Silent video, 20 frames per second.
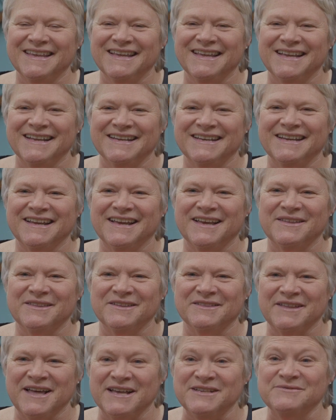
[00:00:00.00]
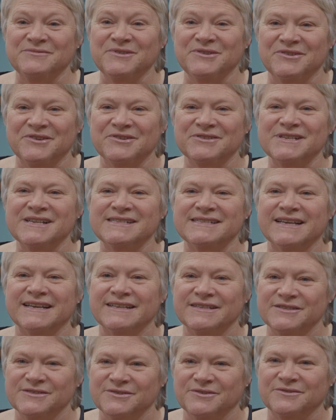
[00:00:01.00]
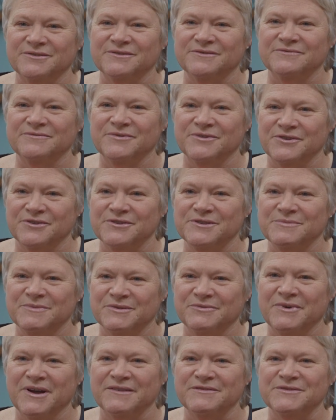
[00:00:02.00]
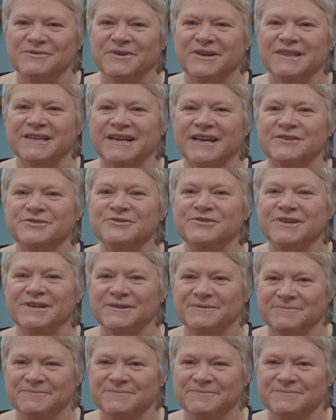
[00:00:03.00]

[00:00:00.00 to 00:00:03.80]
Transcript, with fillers: then uh, the last few years as a consultant for nurse midwives around the country.